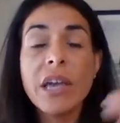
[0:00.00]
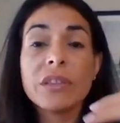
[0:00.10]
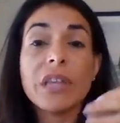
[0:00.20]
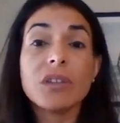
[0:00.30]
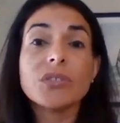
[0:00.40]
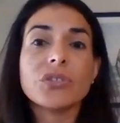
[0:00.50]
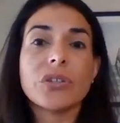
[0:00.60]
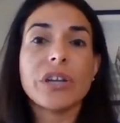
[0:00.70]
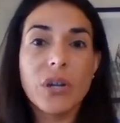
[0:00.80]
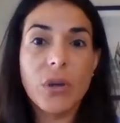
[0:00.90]
they also
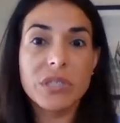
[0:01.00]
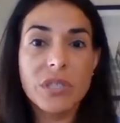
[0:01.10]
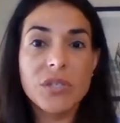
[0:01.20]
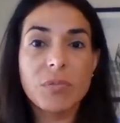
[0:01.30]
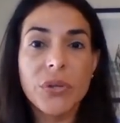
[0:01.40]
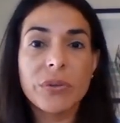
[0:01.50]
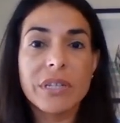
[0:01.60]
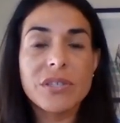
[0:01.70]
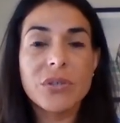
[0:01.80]
started closing some units.